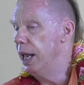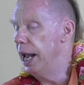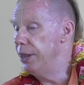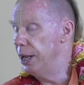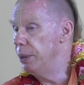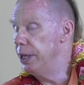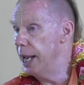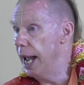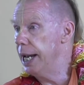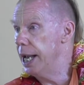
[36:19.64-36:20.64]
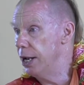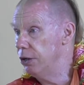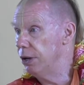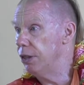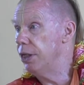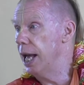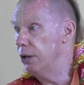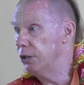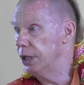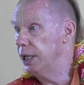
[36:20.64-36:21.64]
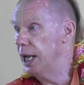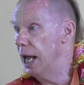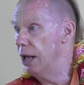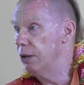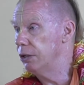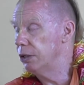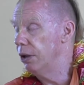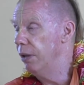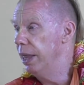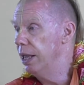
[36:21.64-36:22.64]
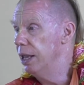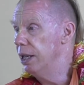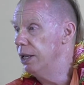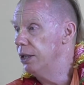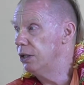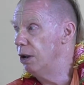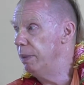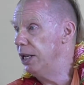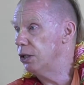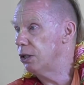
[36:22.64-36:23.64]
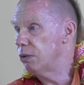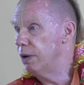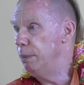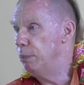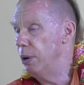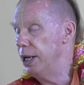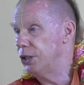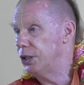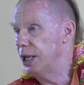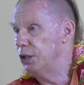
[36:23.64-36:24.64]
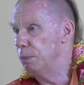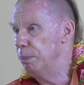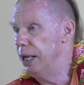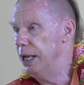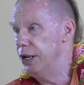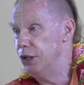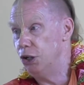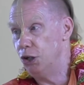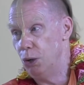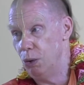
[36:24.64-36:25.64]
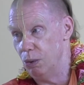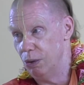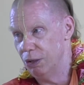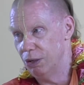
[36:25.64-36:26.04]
And there were 900,000 cows, so it means 3.6 million shoes.